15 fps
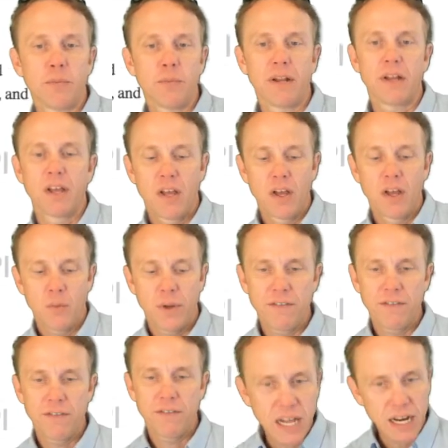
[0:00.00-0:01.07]
But
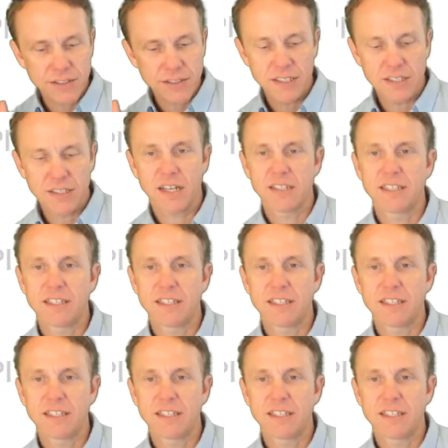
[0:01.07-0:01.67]
we've kind of discussed that